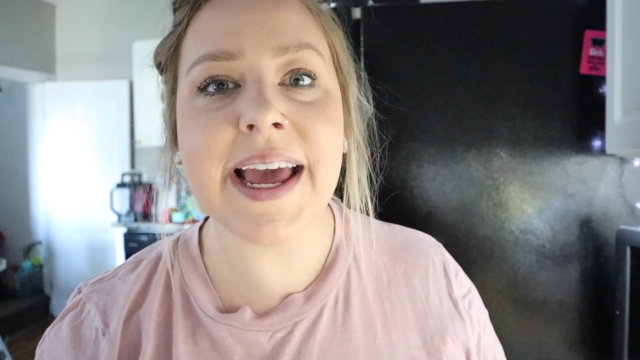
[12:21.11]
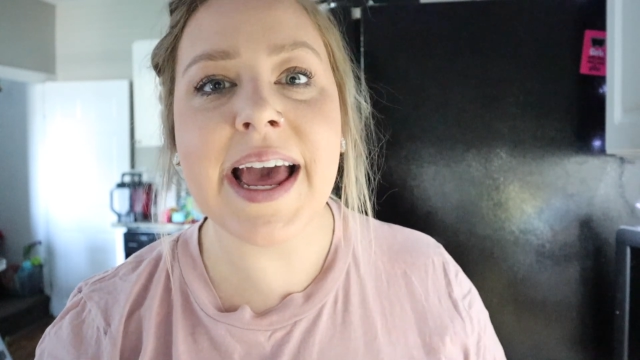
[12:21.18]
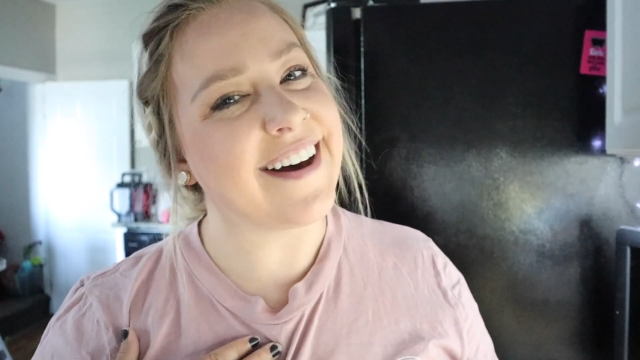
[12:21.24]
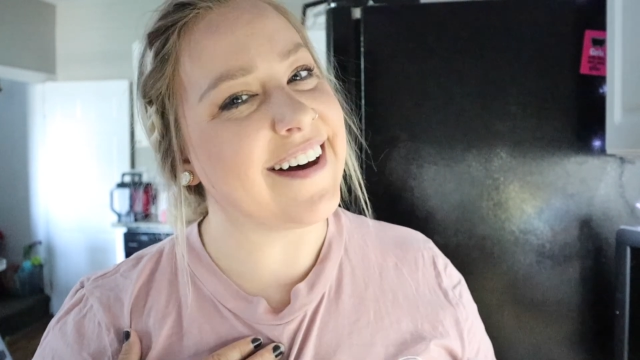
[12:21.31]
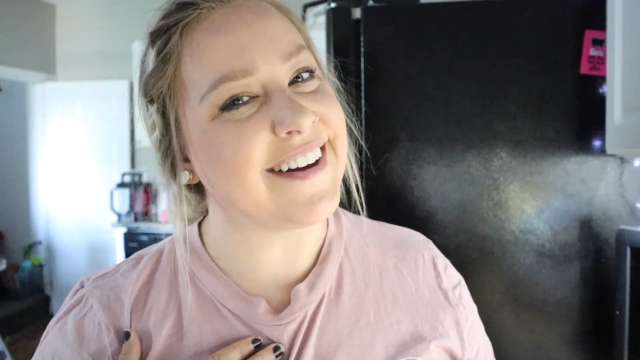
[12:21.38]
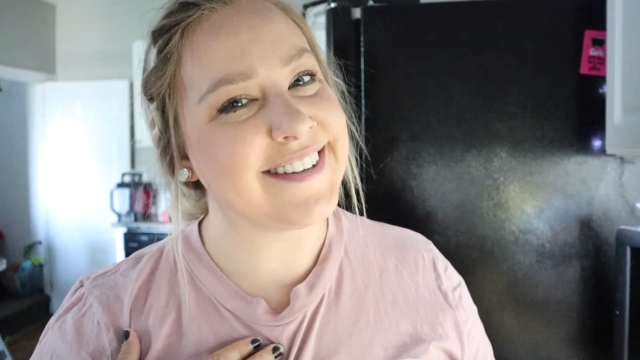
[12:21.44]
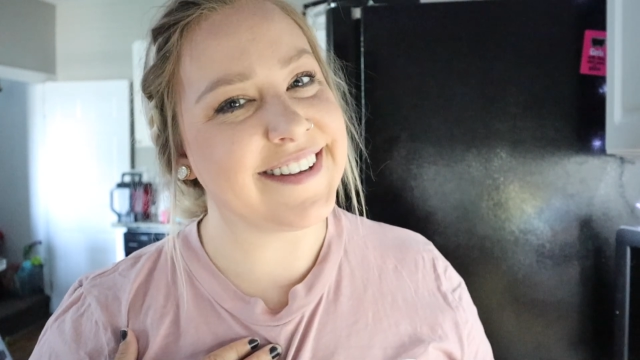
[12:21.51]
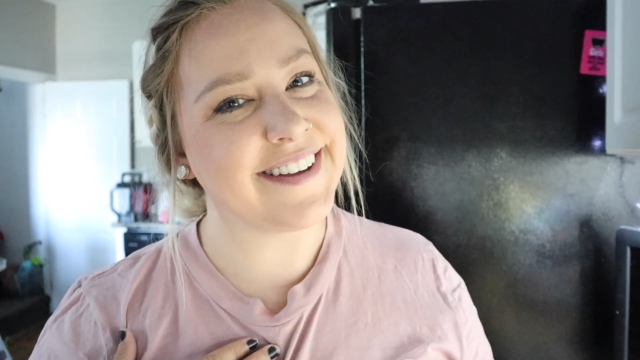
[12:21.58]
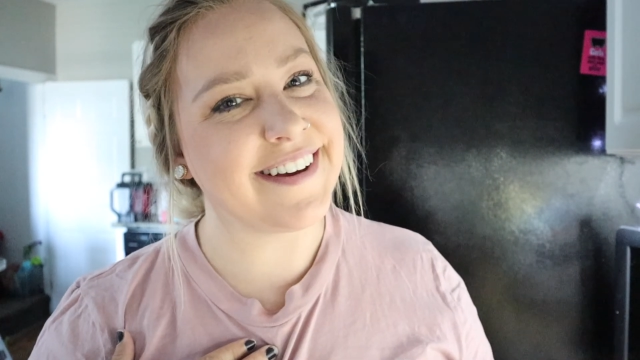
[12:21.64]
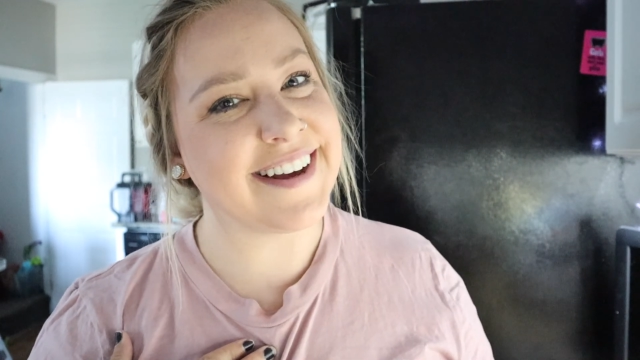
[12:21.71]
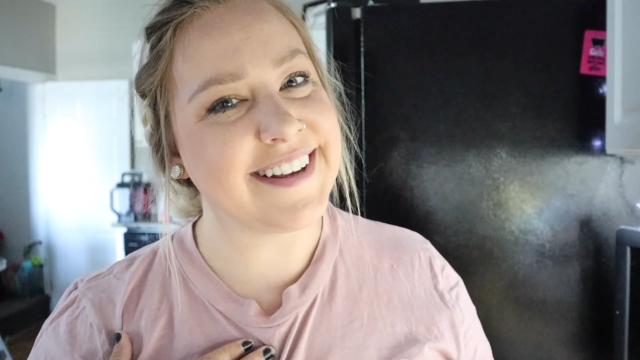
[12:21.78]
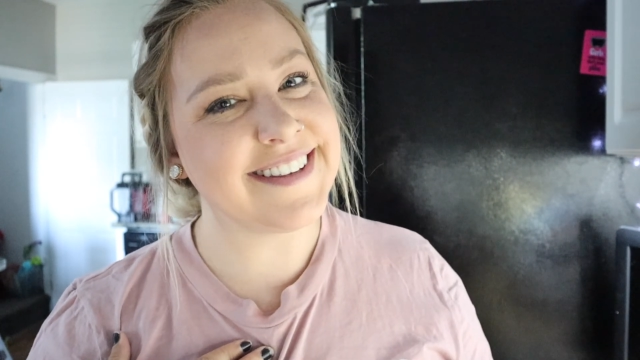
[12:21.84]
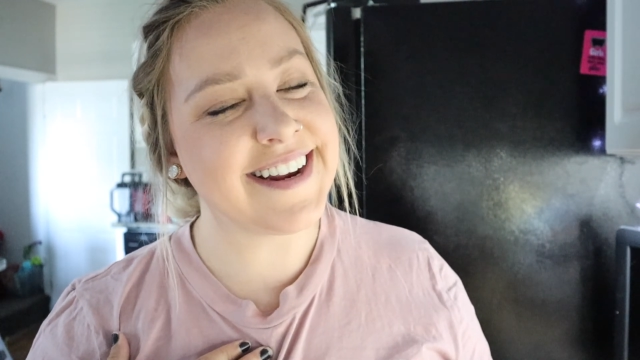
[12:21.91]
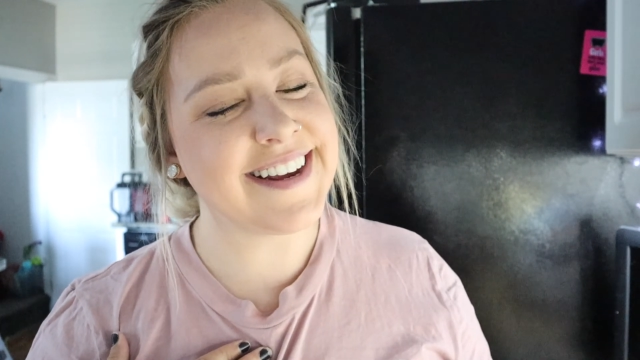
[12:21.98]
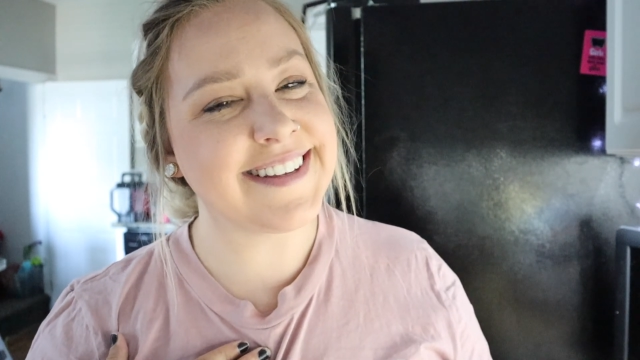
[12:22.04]
So I'll see you
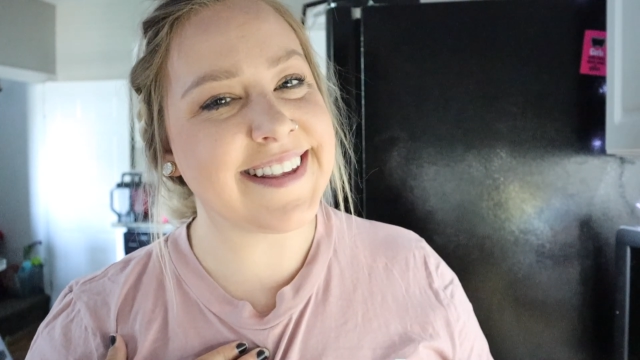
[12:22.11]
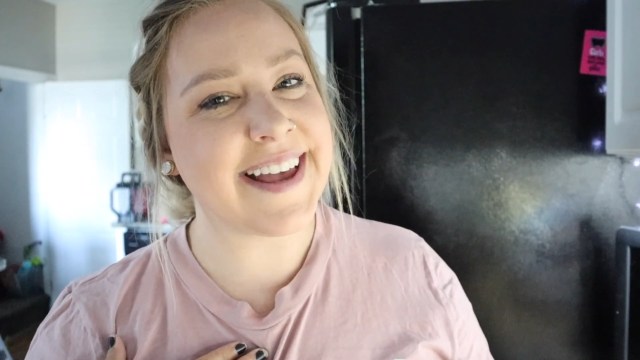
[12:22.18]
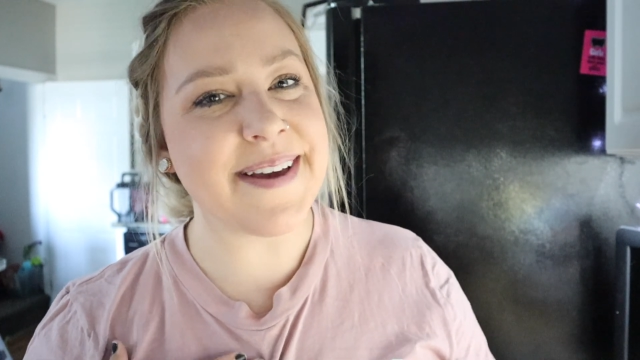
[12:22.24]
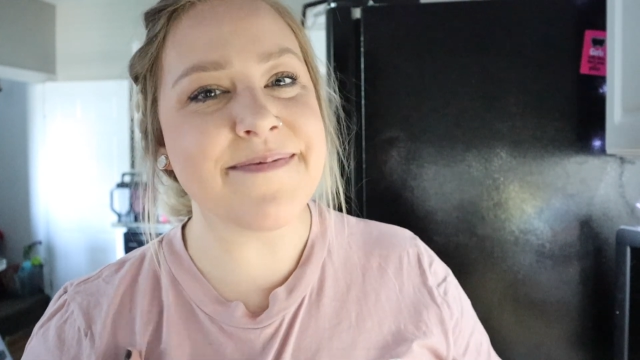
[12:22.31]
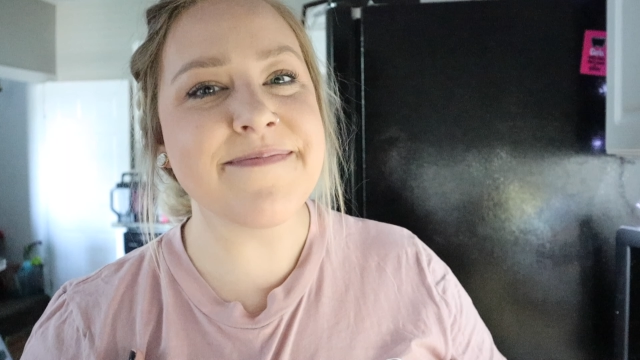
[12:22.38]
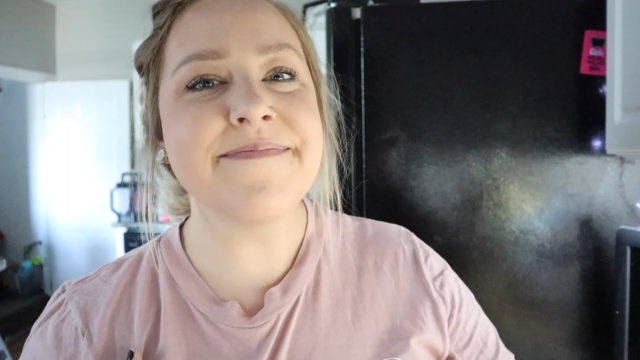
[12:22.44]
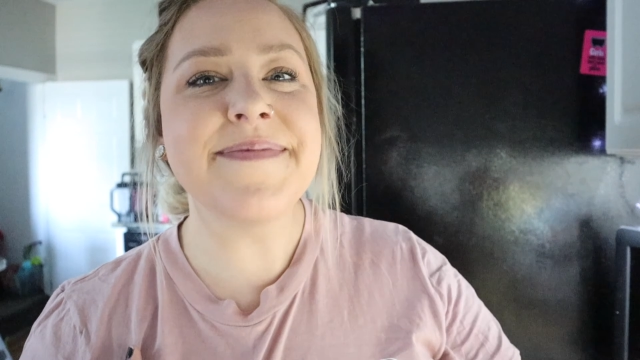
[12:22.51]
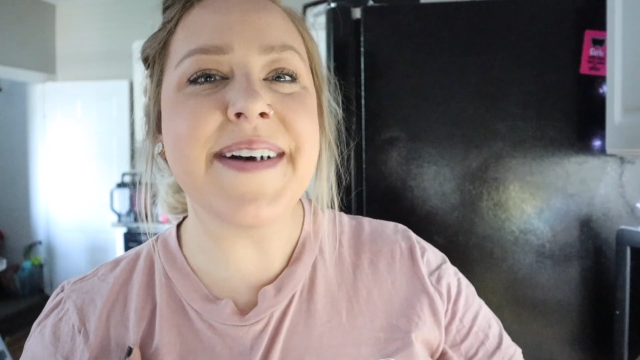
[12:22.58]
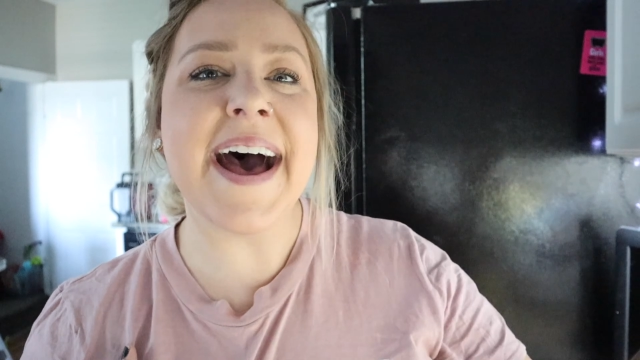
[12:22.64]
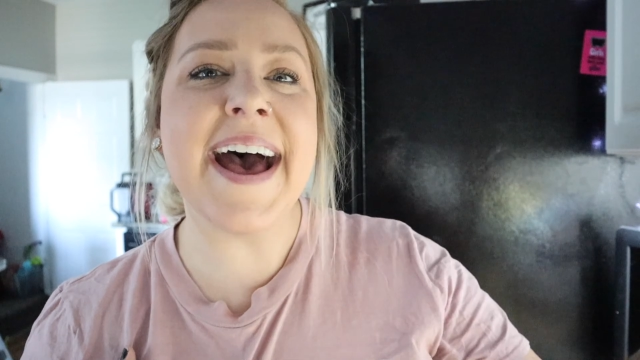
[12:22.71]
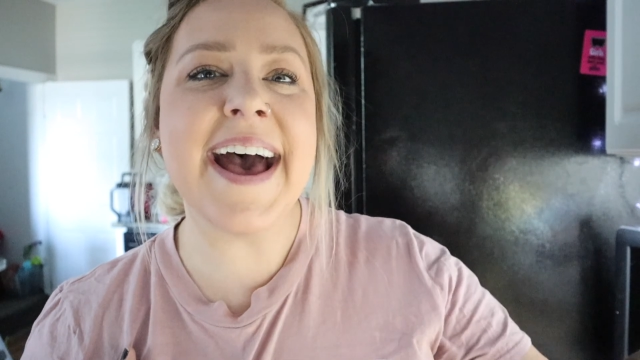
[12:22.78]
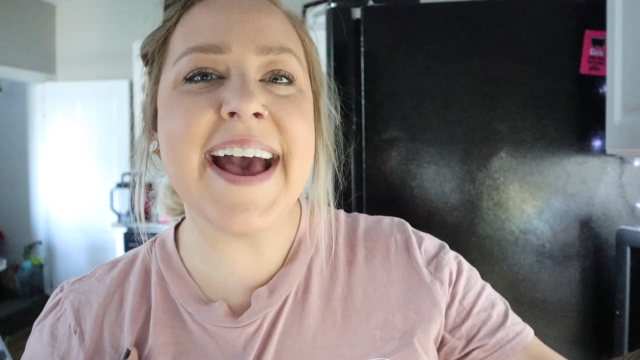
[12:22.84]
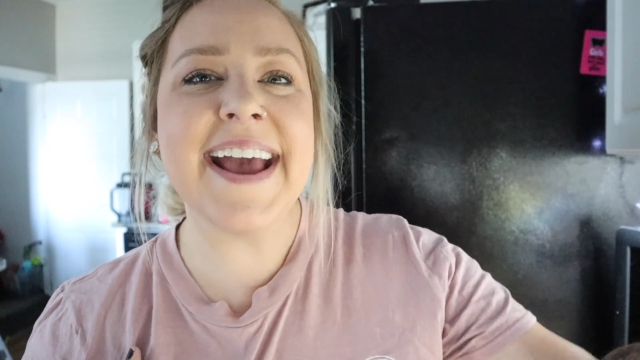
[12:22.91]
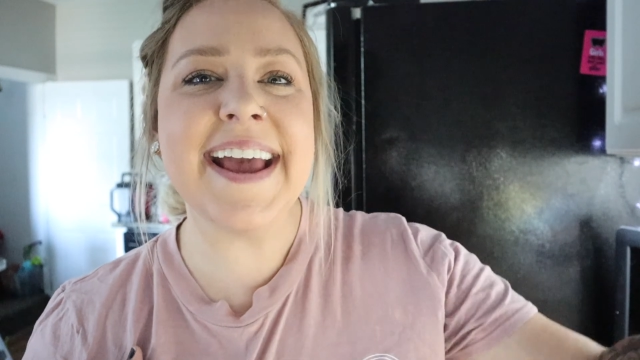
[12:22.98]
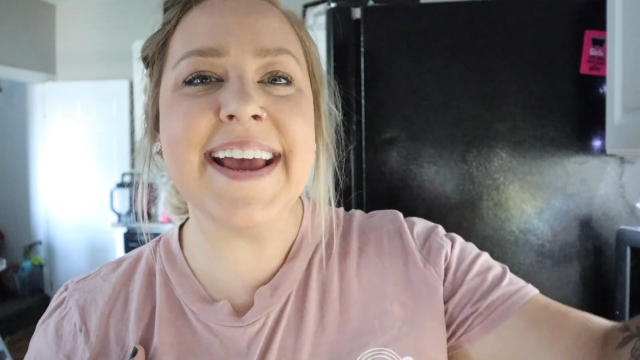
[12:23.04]
guys next time.
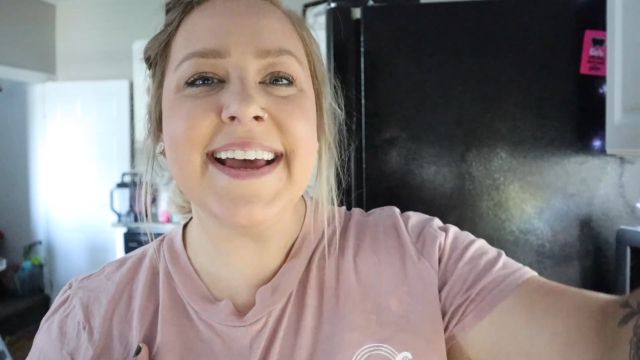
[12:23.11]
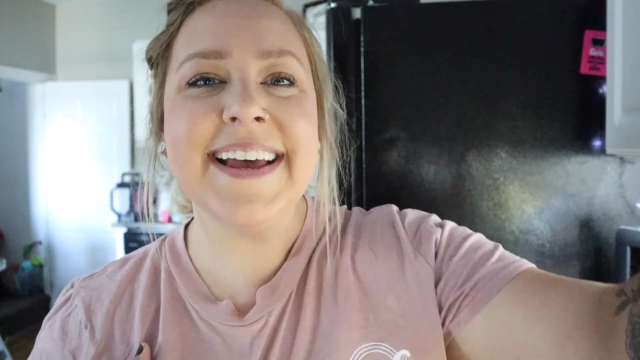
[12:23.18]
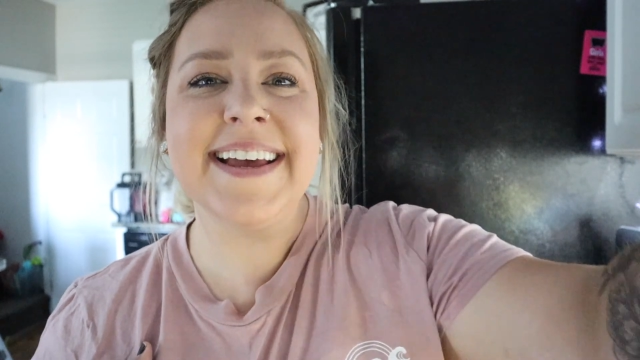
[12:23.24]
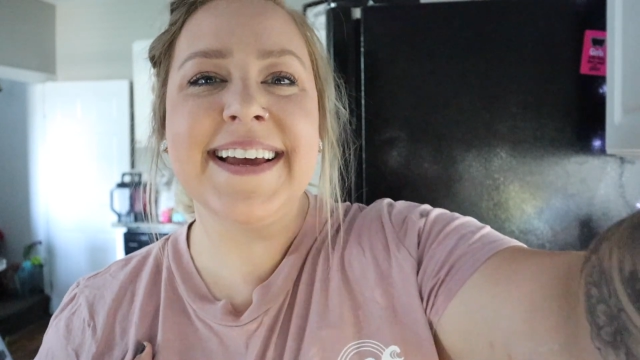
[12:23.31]
Bye.